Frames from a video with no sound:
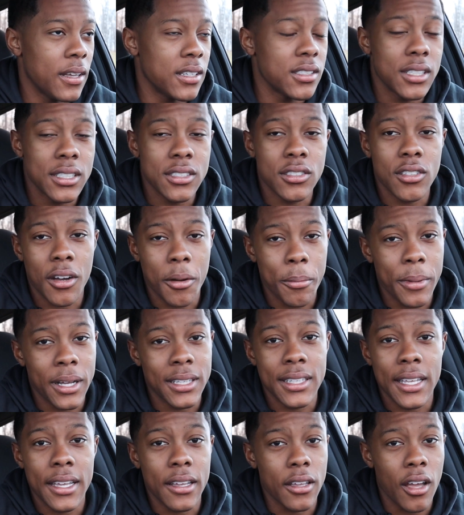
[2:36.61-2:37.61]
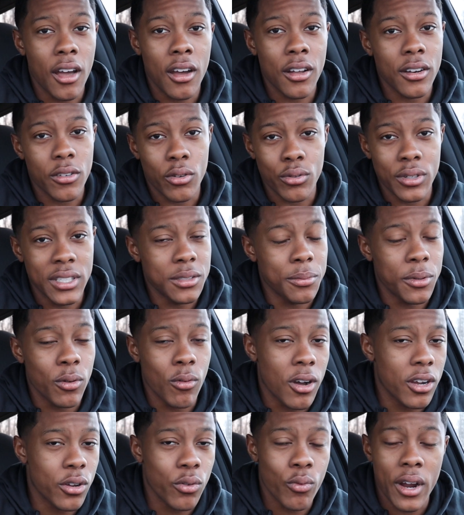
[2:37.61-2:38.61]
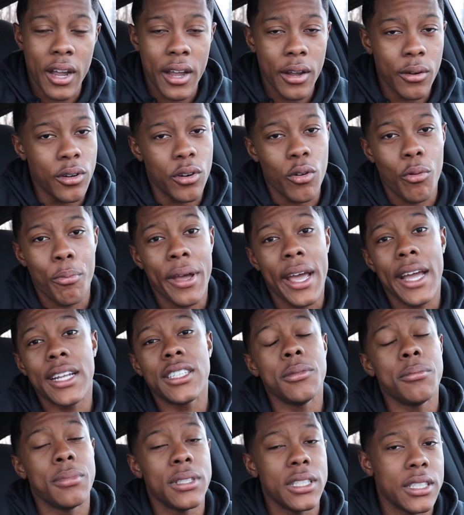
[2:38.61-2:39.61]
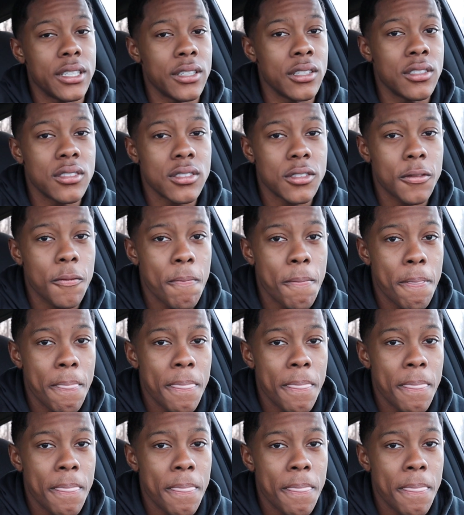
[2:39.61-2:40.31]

Let's let's talk about that. Y'all don't need to be walking around with no patchy beards